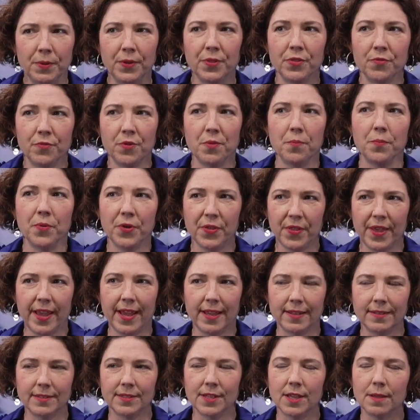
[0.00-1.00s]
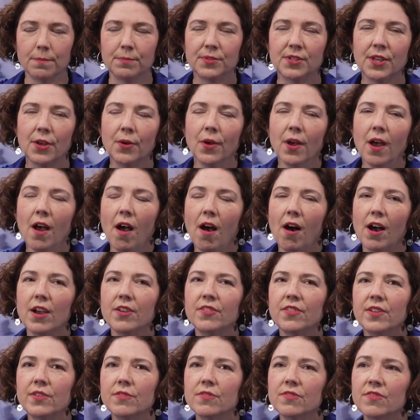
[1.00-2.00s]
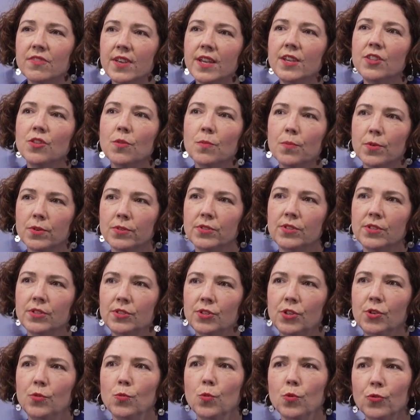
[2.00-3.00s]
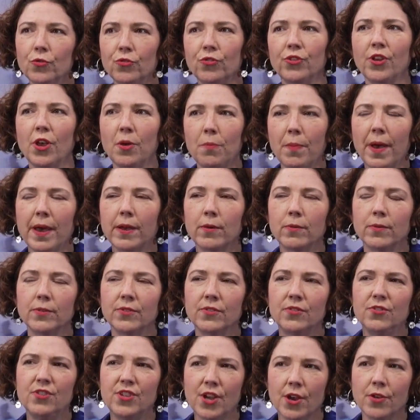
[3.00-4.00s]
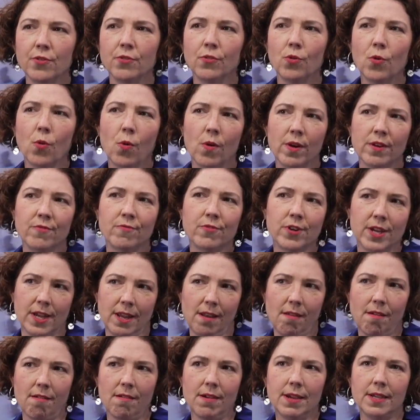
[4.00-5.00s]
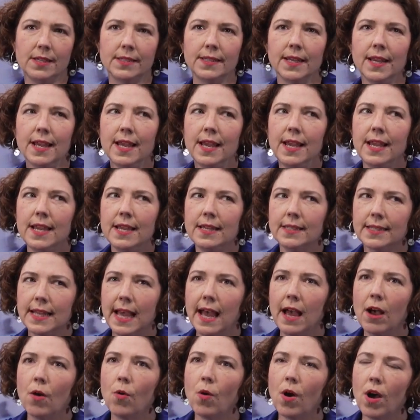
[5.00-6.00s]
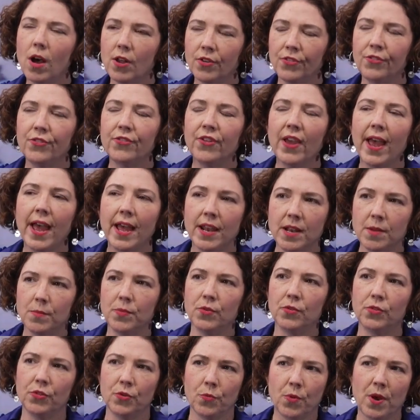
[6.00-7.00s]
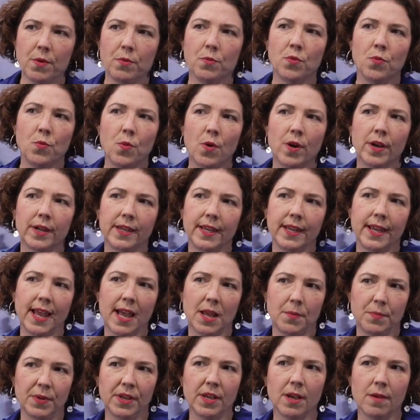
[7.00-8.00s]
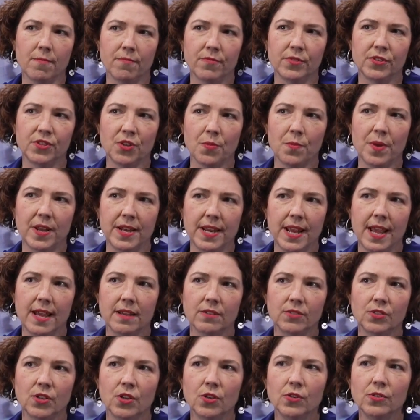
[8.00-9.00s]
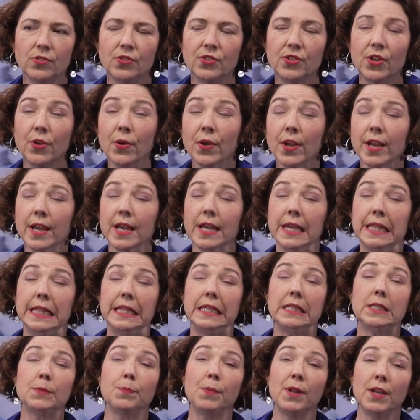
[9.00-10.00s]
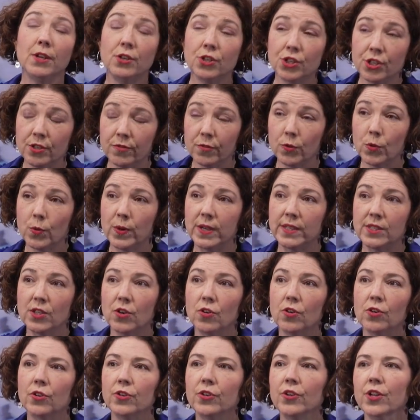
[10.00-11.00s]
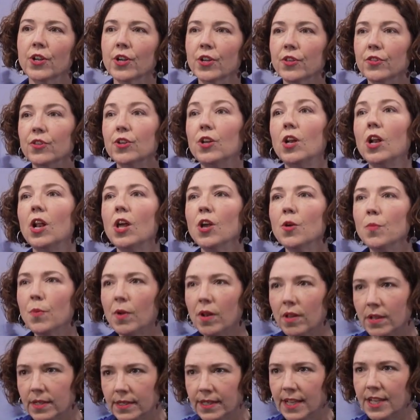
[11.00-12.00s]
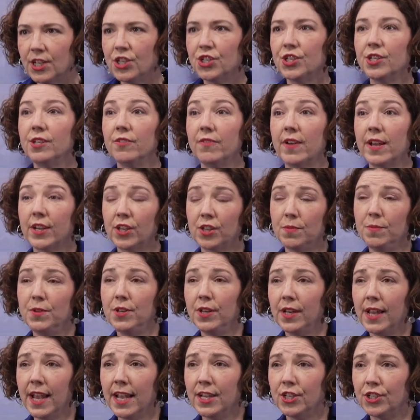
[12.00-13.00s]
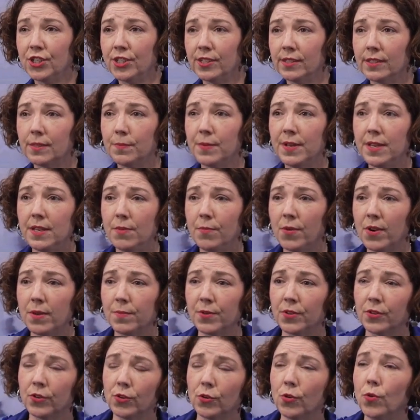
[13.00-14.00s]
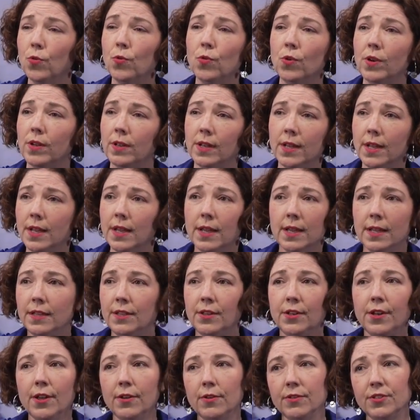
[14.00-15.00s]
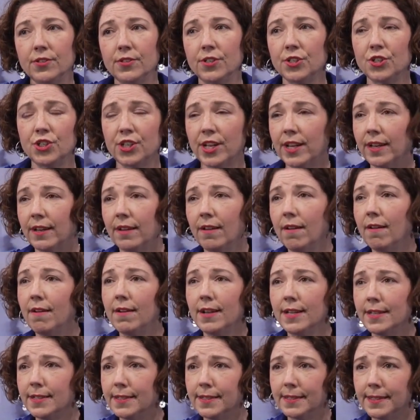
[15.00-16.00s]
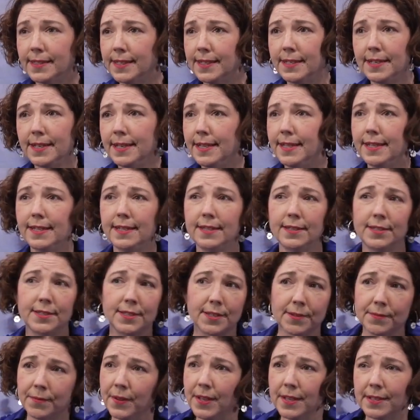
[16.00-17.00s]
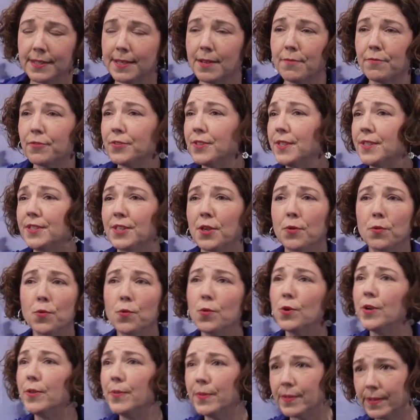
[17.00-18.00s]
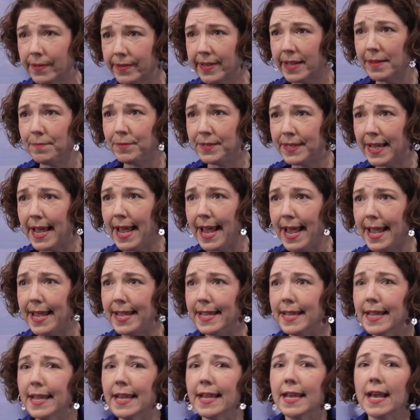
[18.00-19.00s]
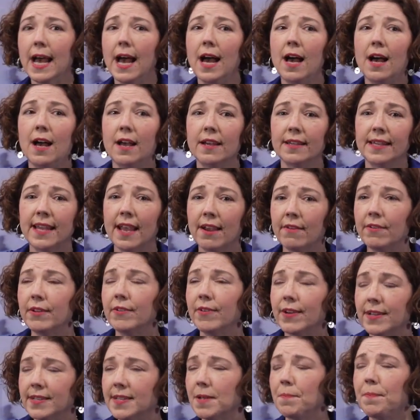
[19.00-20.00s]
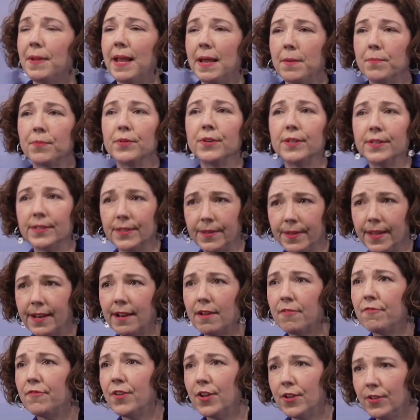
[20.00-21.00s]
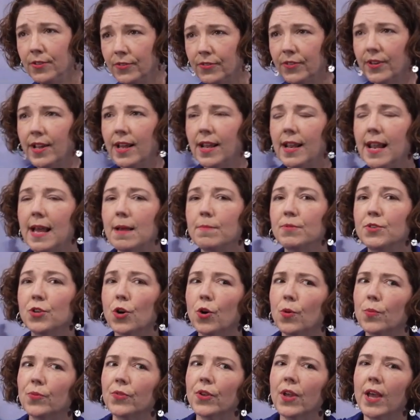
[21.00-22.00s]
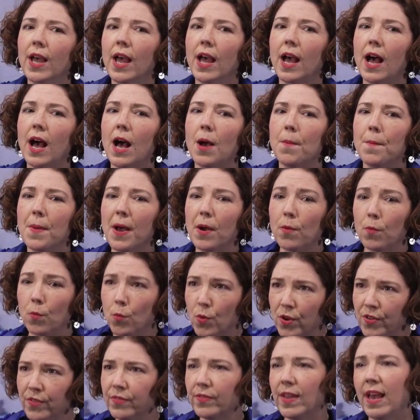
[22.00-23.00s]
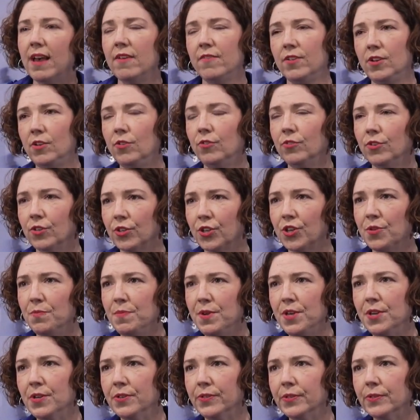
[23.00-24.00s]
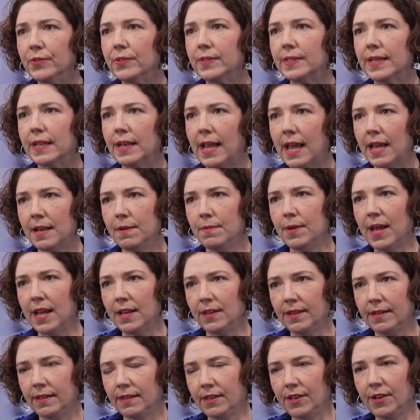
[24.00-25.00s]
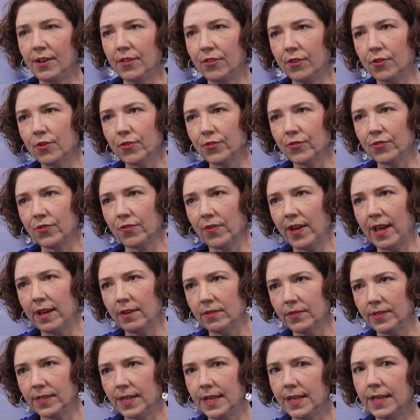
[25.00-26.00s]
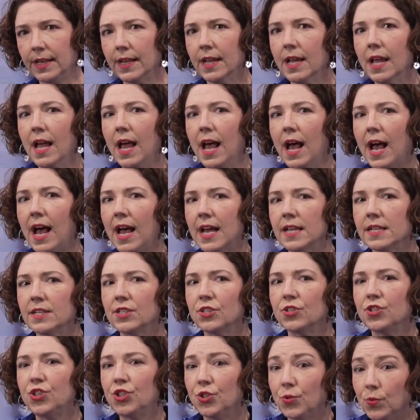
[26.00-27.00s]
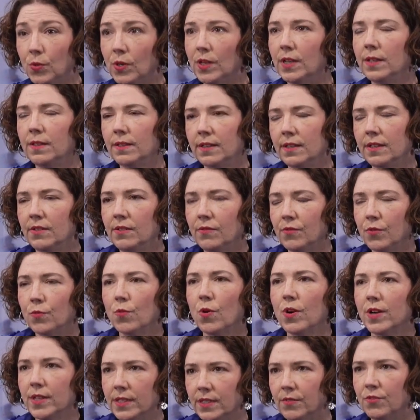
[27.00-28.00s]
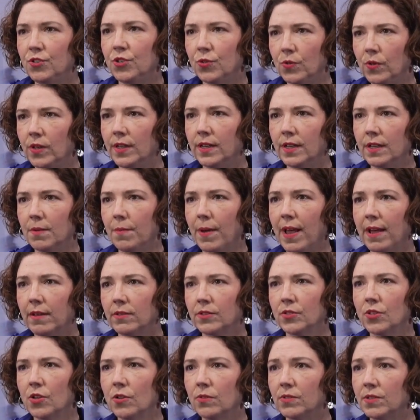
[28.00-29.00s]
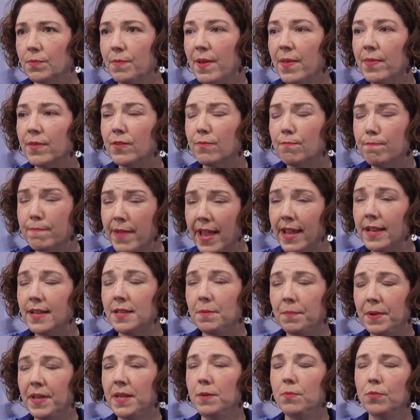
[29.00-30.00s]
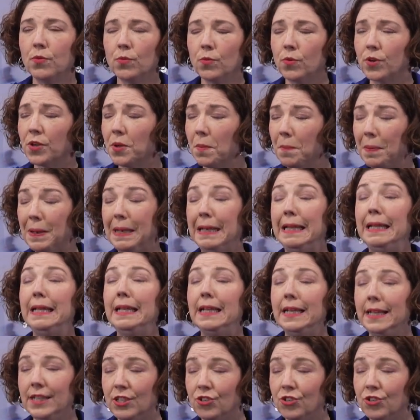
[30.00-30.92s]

in the room put their hands up. So I think the thing that bosses who want to go backwards don't quite realise is how untenable the way we were working had become for so many households. So the explosion of always on, the globalisation of our communications, meaning you might be on a call, to Shanghai, to Sydney, to San Francisco, all in the same day, carrying around our Blackberries and then our phones and our laptops, with ever longer commutes and the cost of housing and the rise of dual income households meant that many people were completely